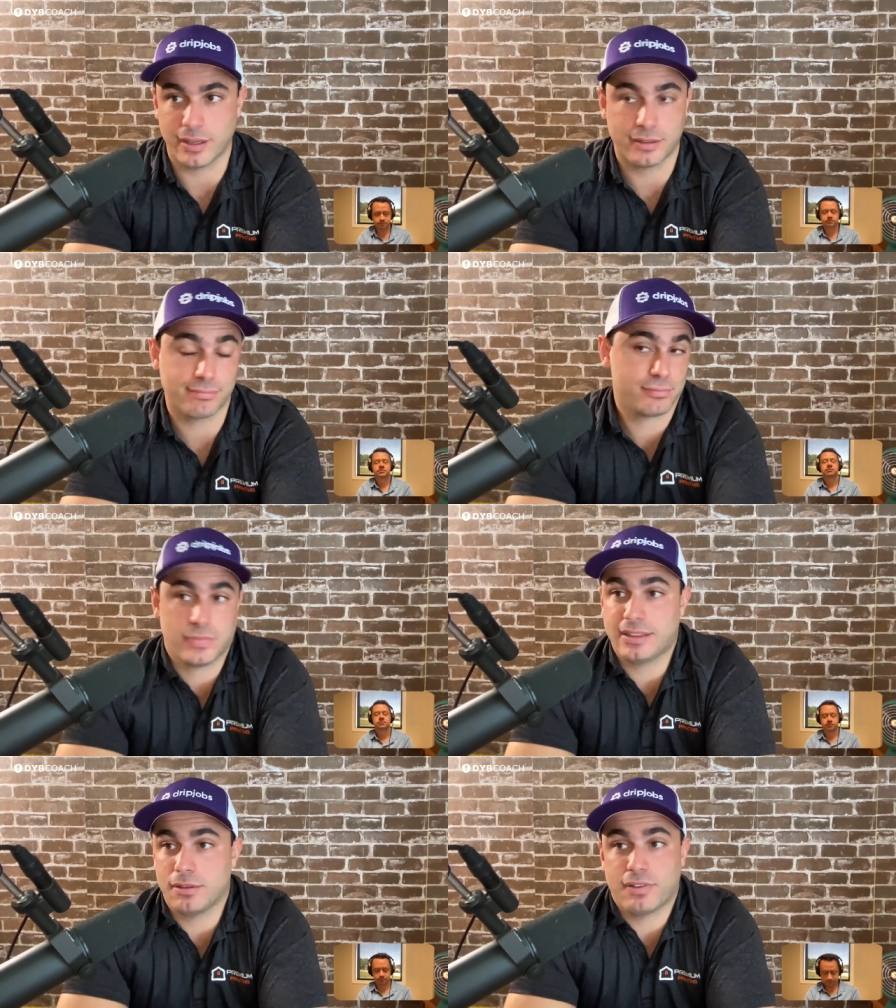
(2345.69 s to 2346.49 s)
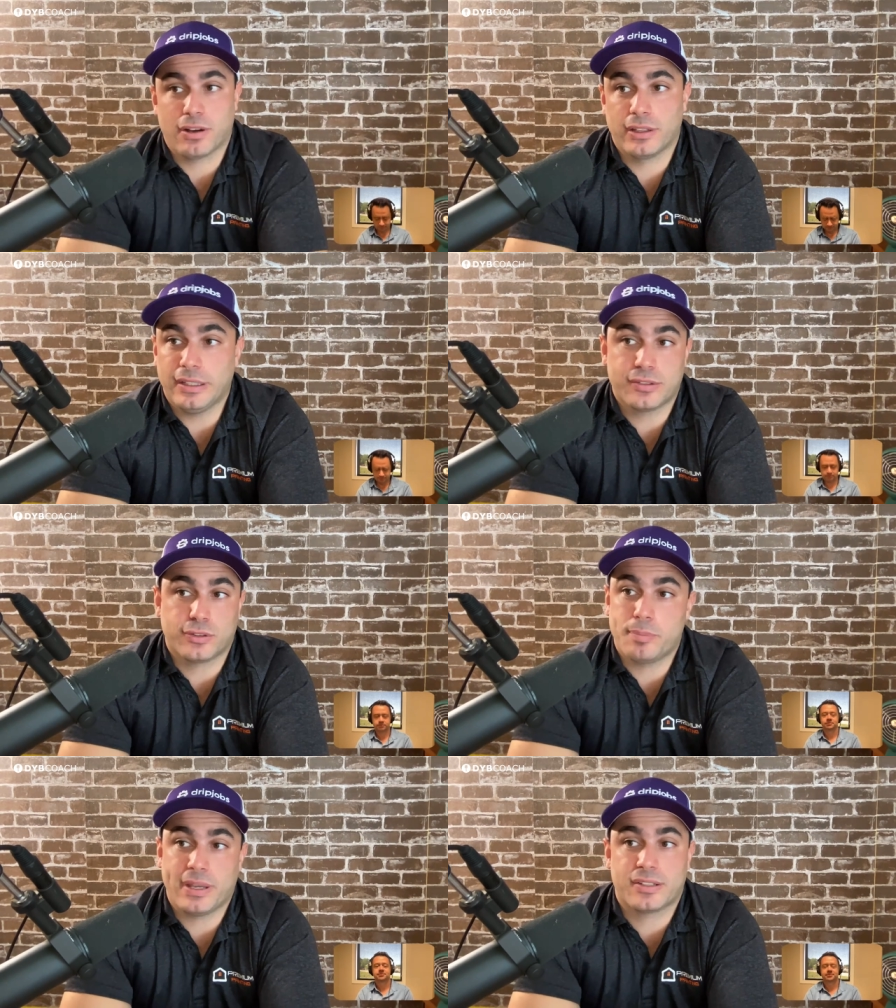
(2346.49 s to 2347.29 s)
Like at the very least,
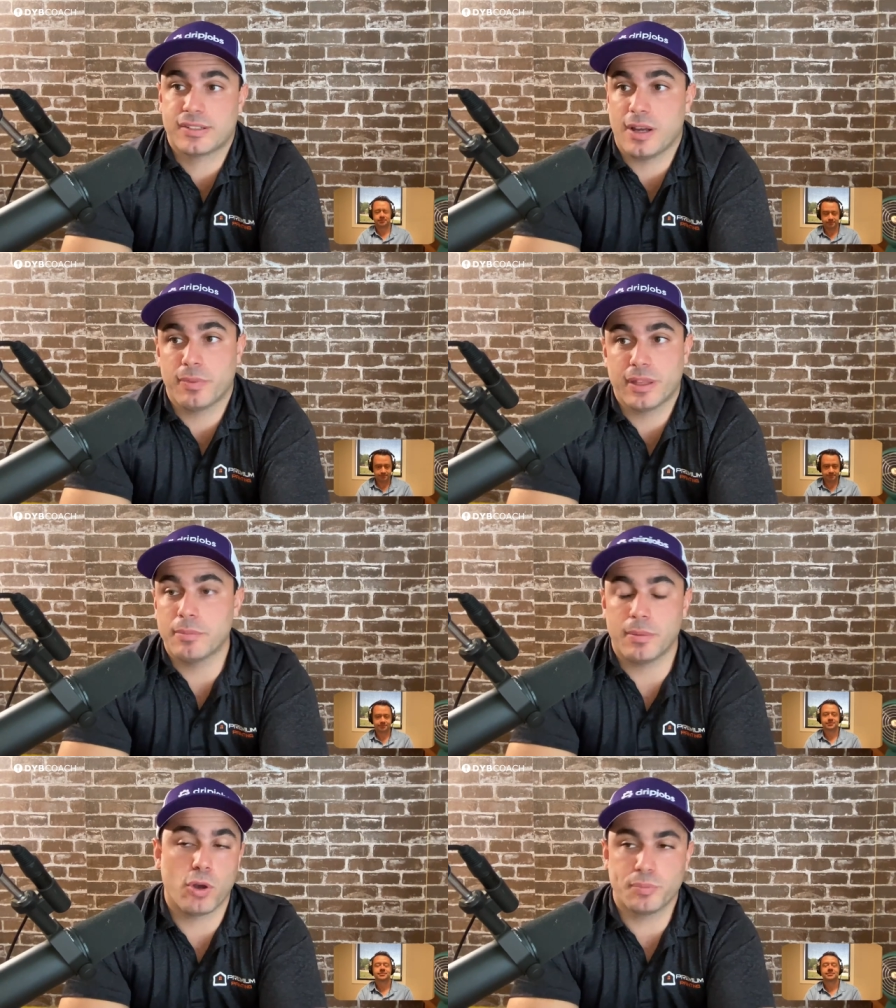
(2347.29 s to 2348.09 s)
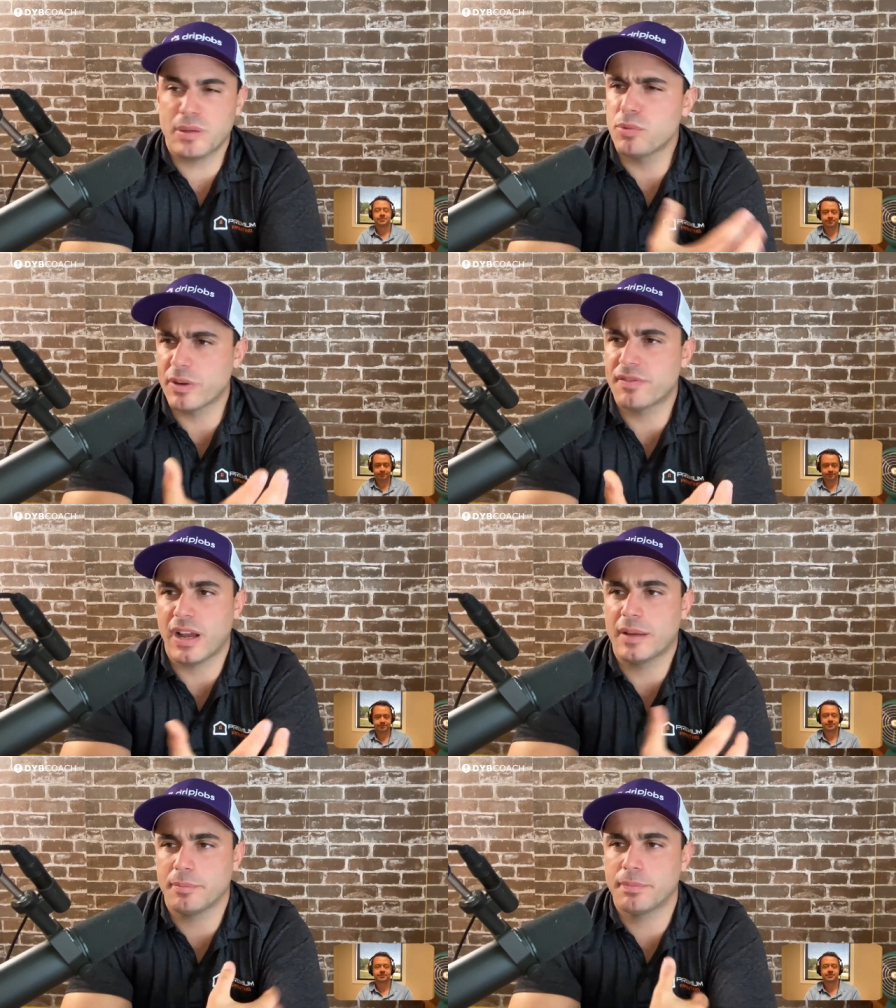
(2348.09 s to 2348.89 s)
they'll pick something, but most people we
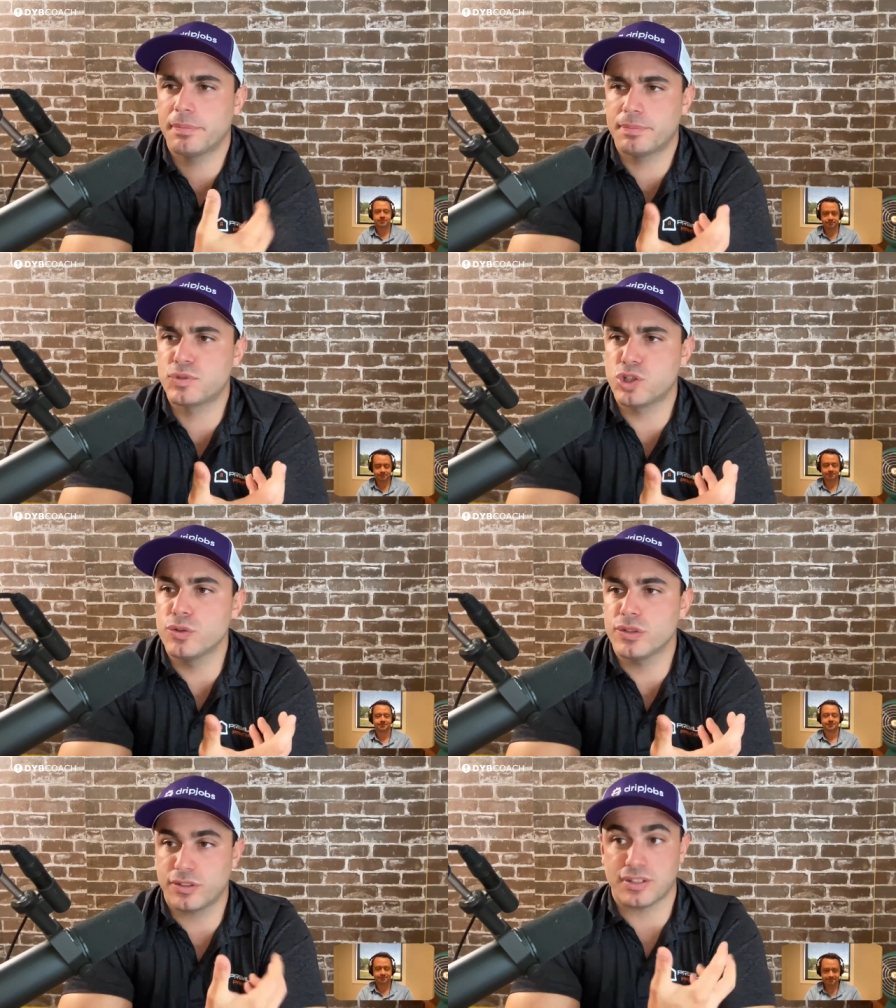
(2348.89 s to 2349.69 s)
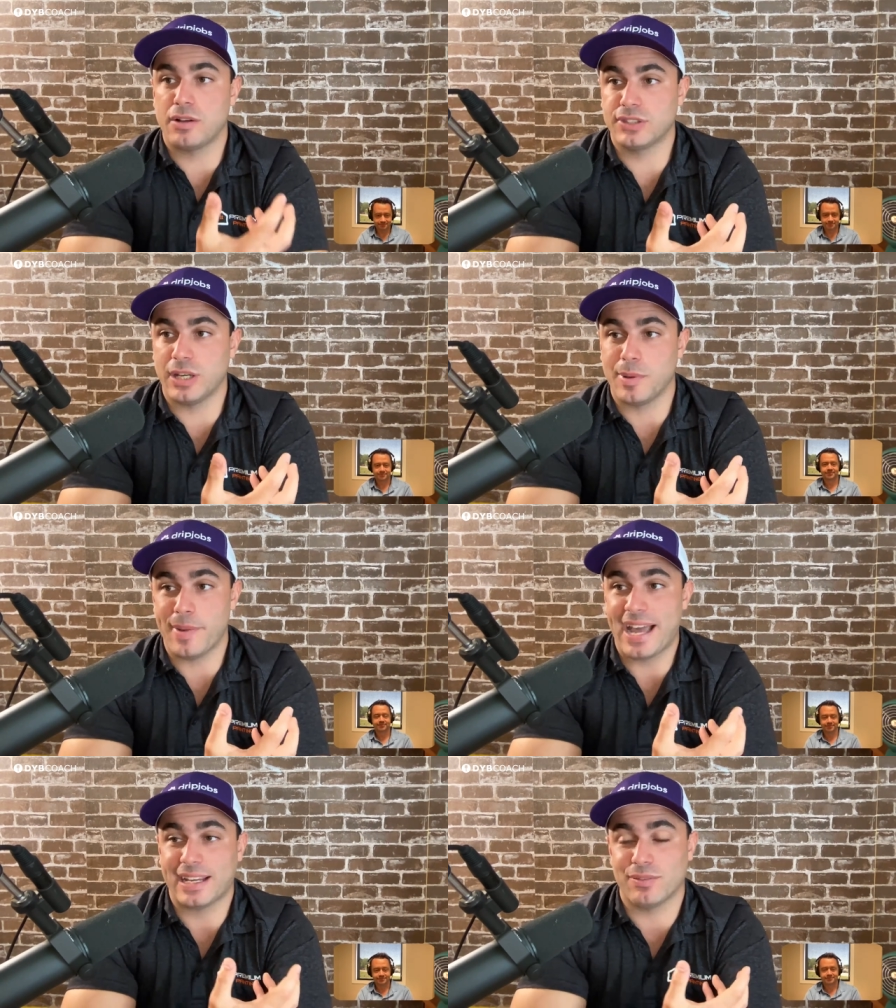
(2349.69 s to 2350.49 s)
find choose it because I'll double
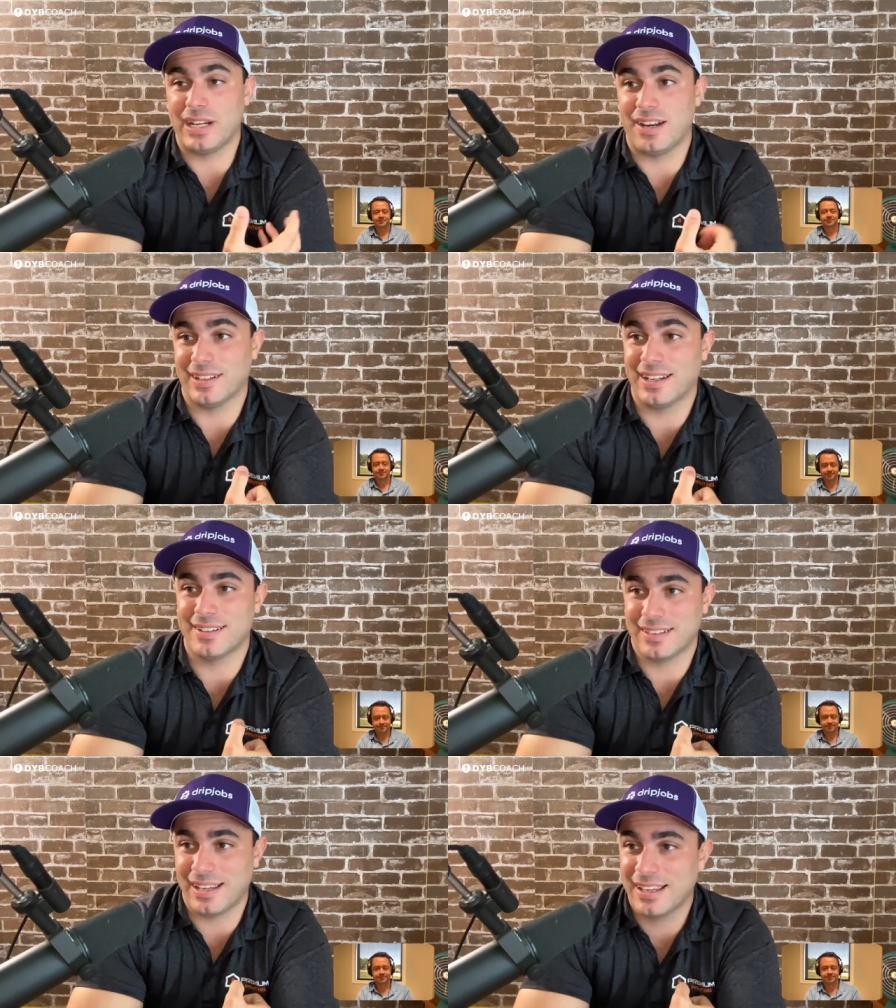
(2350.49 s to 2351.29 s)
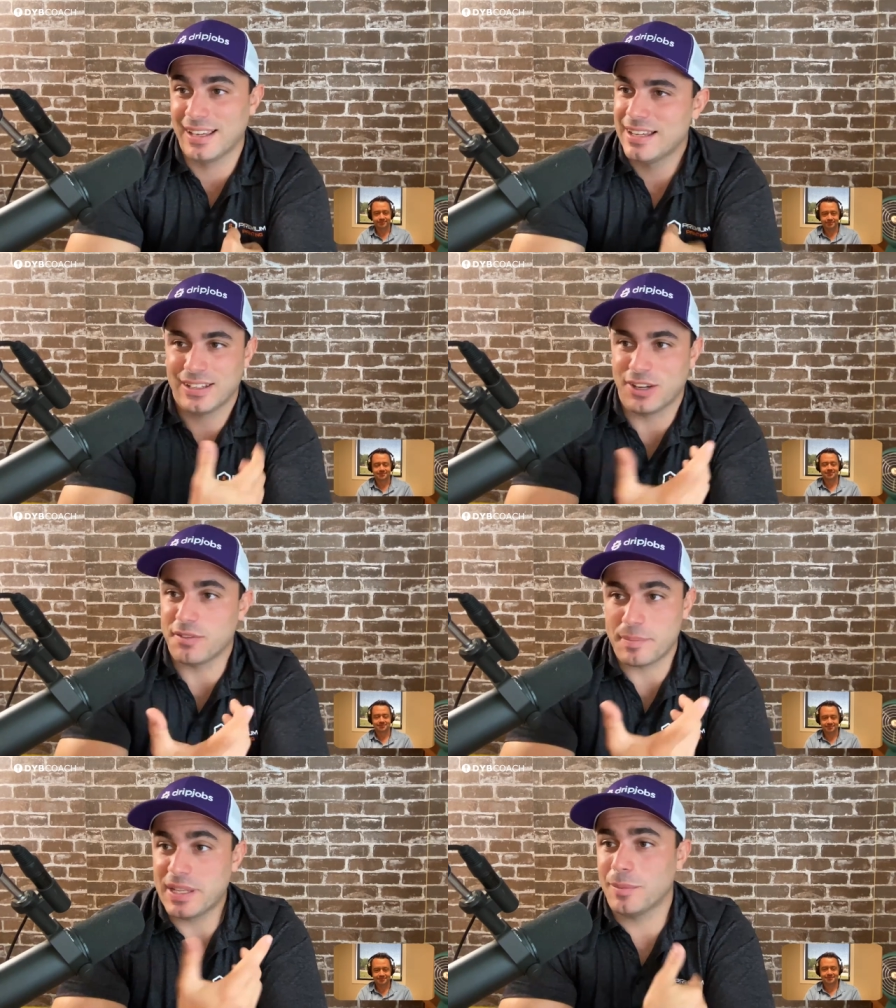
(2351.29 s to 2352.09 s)
back every now and again and say, you know,
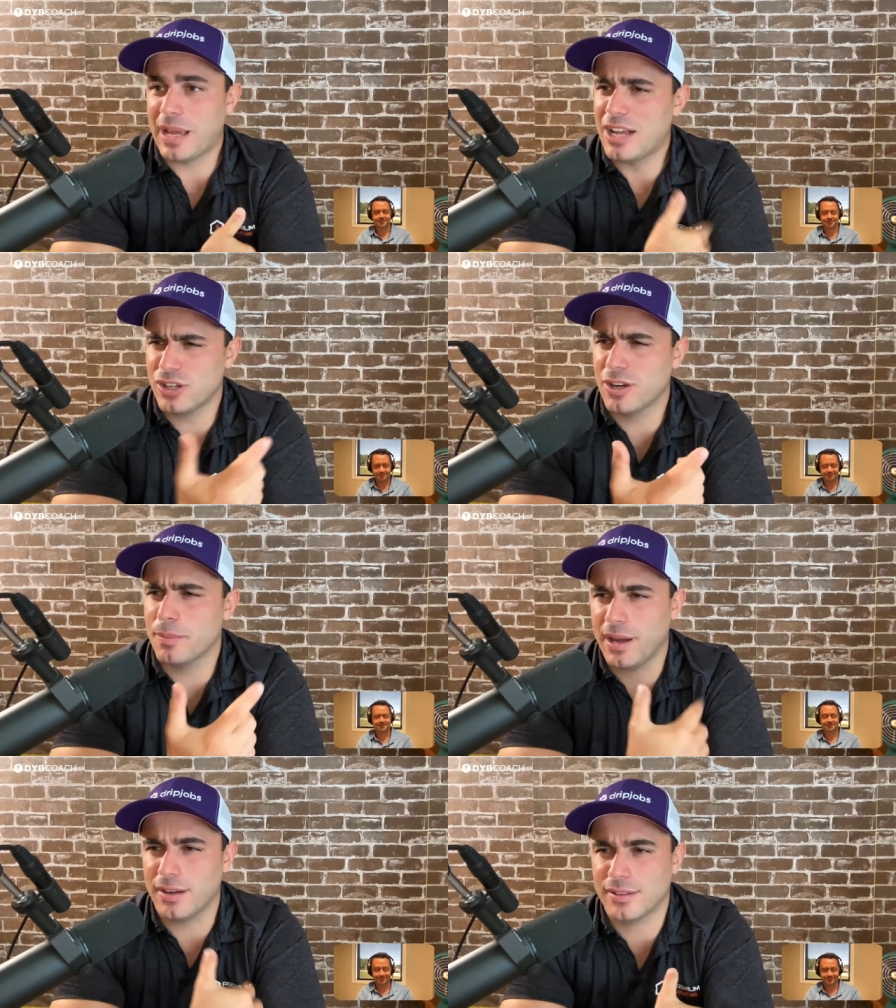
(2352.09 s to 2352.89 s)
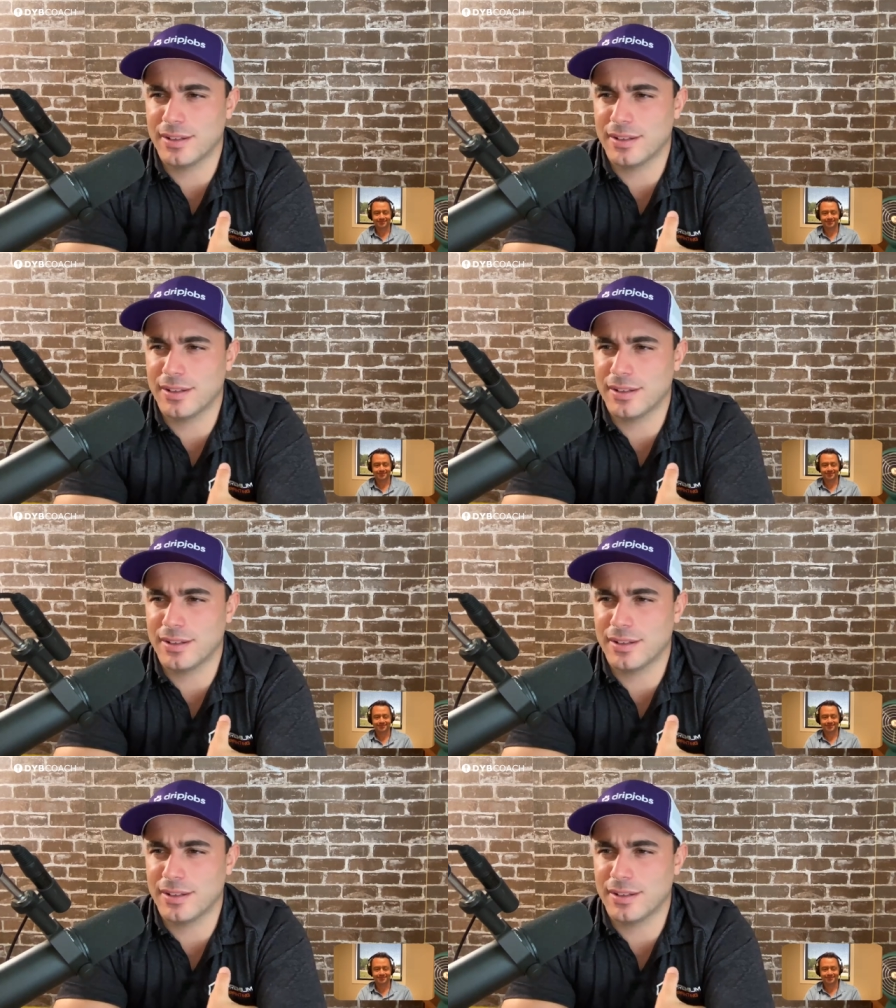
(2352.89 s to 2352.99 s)
if I meet them, how'd you hear about us?